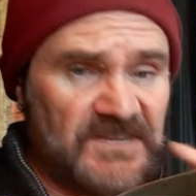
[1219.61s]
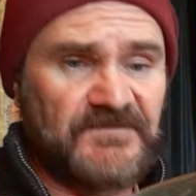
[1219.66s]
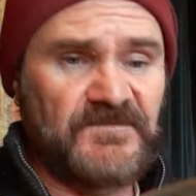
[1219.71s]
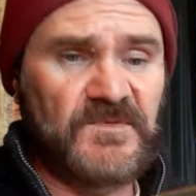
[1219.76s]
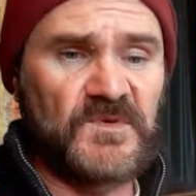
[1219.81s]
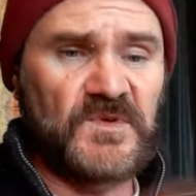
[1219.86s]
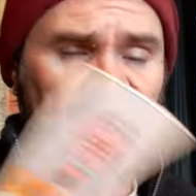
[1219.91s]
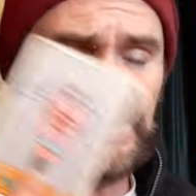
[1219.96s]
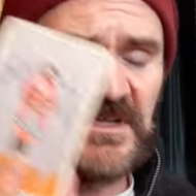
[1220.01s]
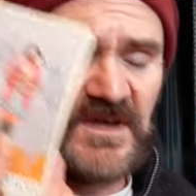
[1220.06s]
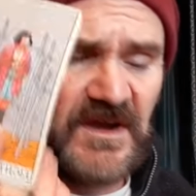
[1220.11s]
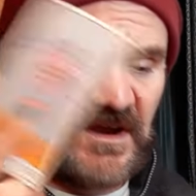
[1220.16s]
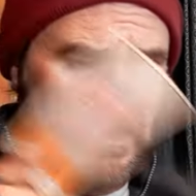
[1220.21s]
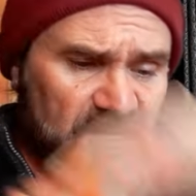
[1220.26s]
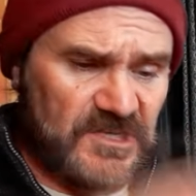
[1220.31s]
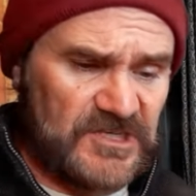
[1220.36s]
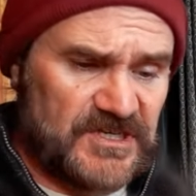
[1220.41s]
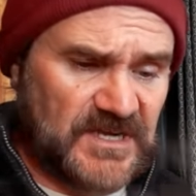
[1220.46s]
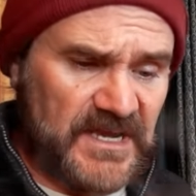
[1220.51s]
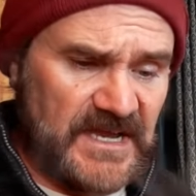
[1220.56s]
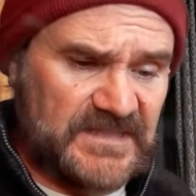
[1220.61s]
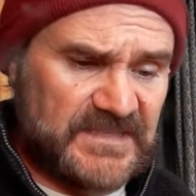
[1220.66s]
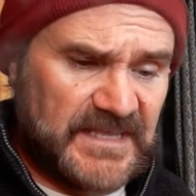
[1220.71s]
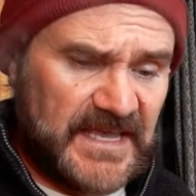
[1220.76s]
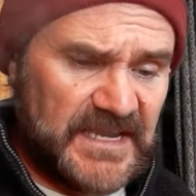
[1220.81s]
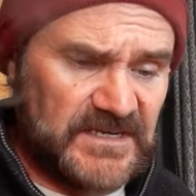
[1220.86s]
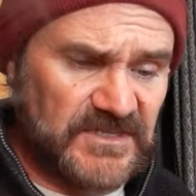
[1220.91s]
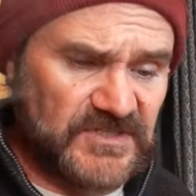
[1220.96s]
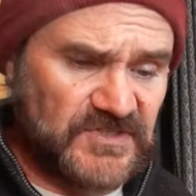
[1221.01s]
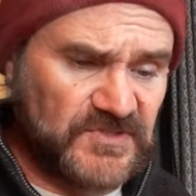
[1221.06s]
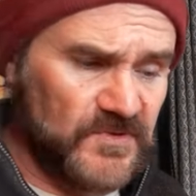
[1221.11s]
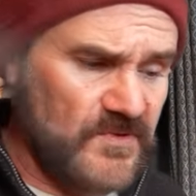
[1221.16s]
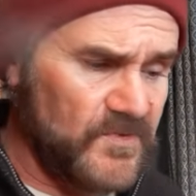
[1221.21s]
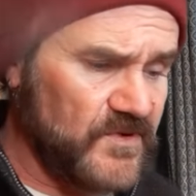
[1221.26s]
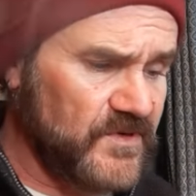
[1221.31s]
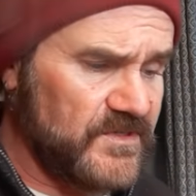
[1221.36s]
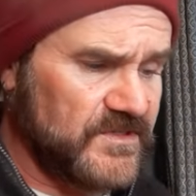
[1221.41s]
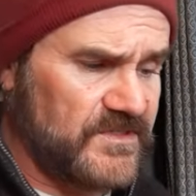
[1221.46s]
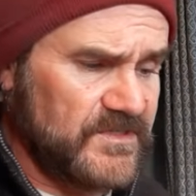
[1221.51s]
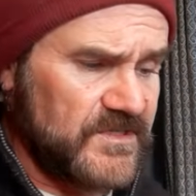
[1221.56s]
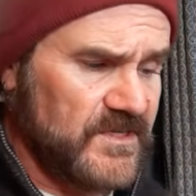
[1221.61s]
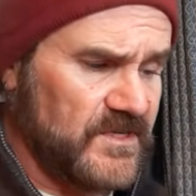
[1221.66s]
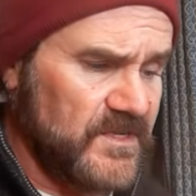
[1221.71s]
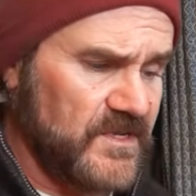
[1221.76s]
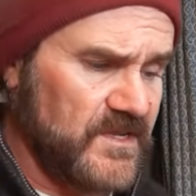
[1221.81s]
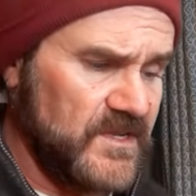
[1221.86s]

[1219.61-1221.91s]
the Fool cards, you got the Eight of Swords